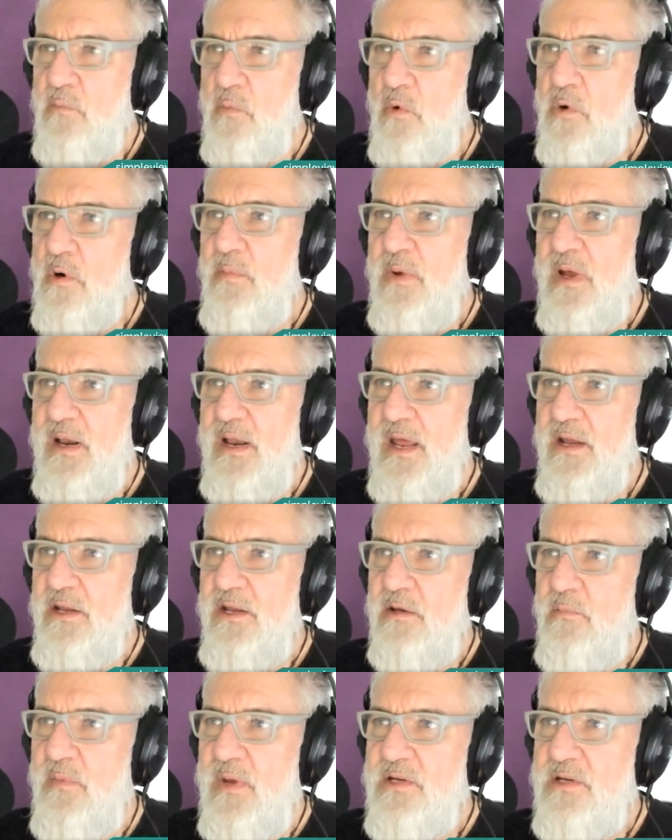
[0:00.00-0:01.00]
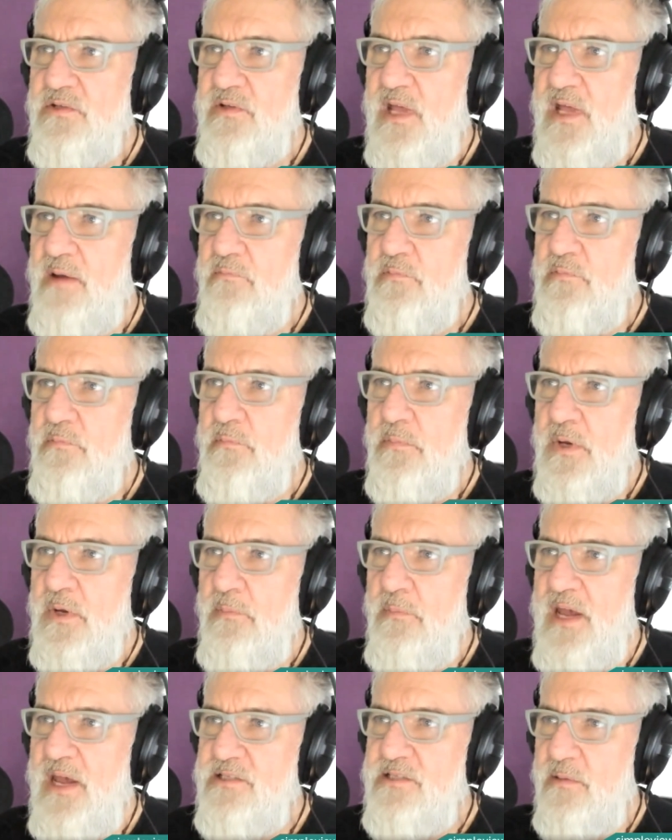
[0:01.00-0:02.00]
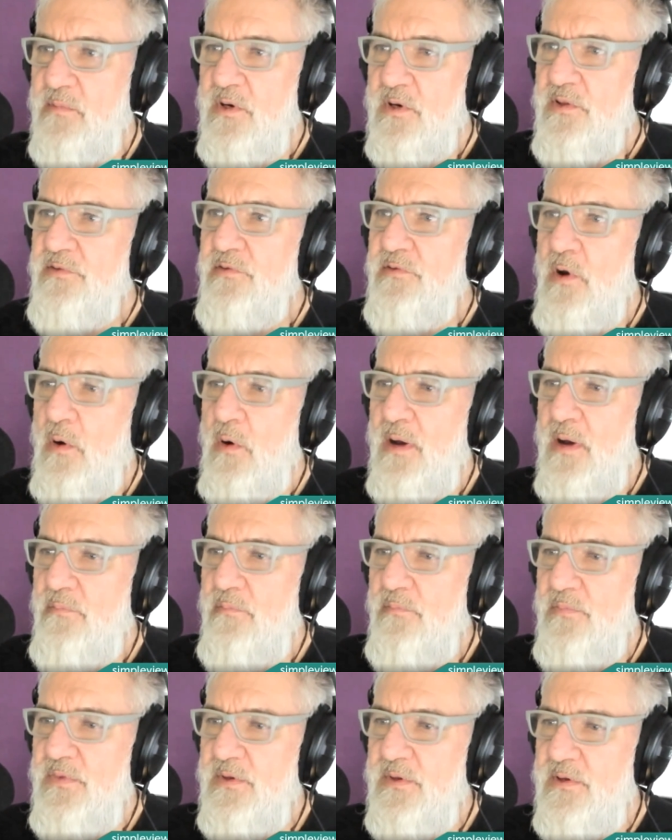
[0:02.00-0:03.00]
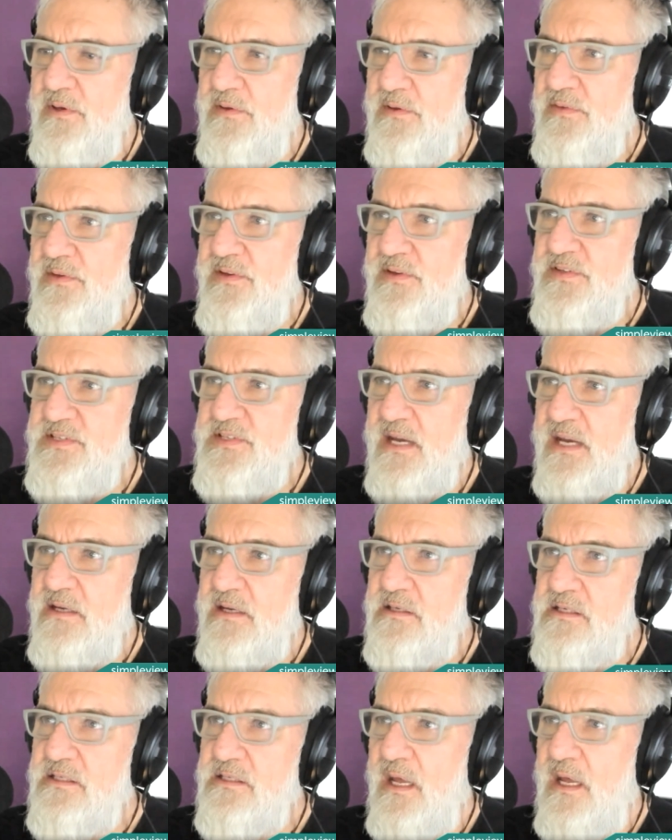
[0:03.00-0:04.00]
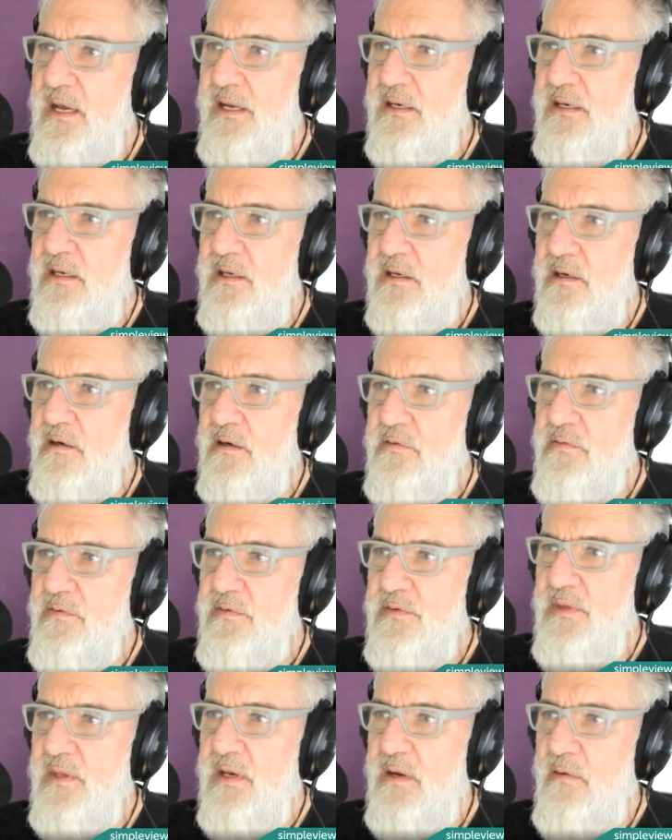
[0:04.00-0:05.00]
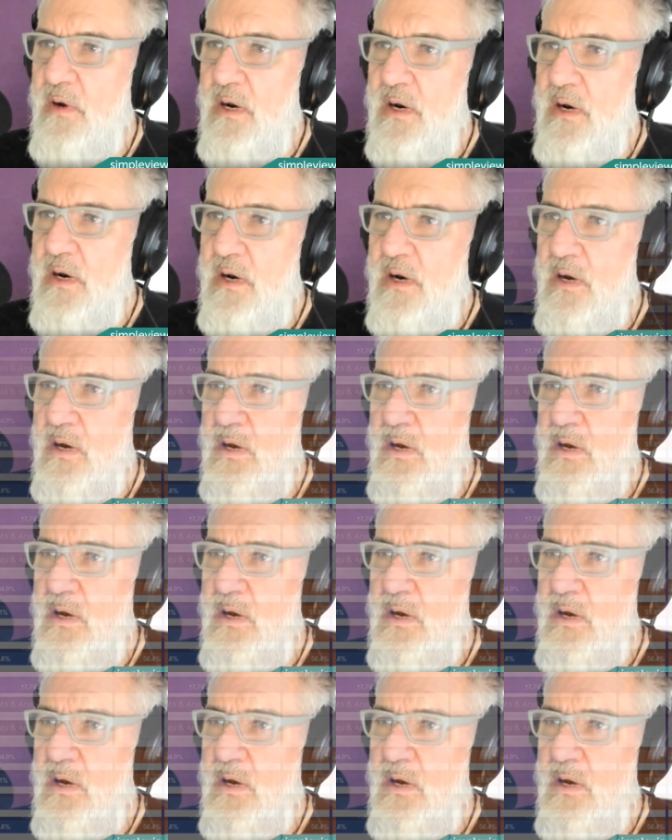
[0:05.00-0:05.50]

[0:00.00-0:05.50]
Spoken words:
about how you measure that capacity. I'm going to throw up the second slide here that I want to look at.